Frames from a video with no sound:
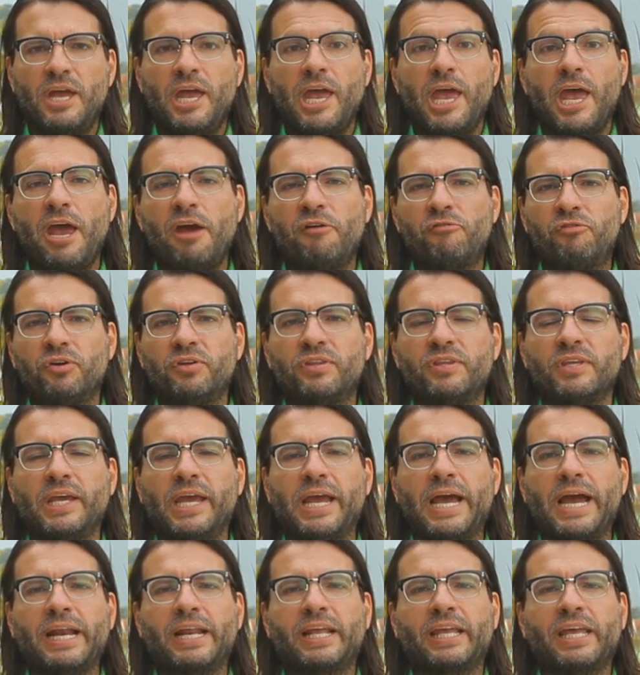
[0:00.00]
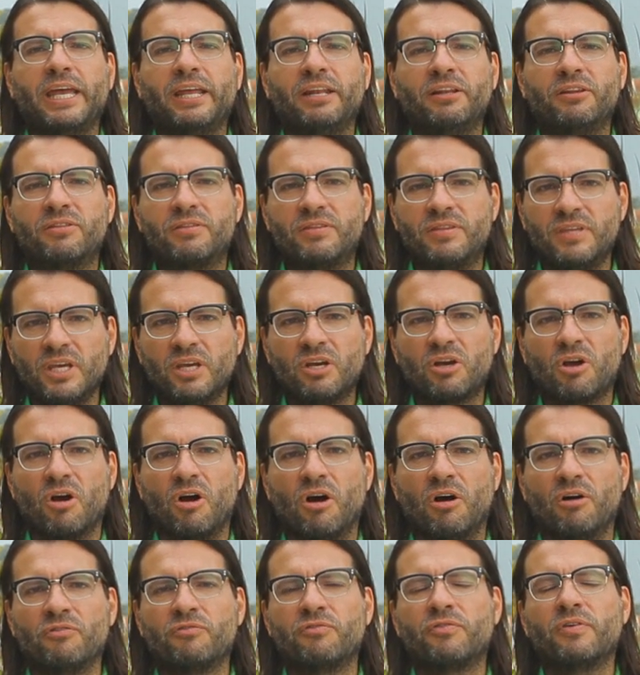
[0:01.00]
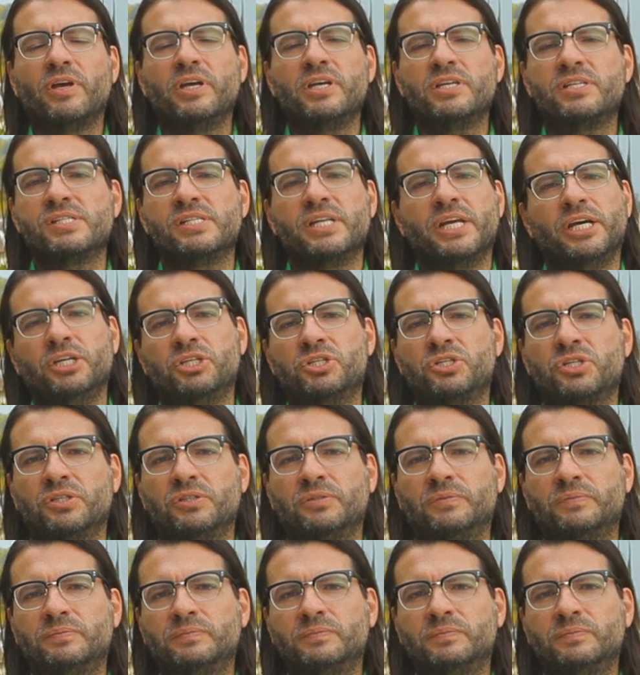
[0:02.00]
Everything I can think of is nature.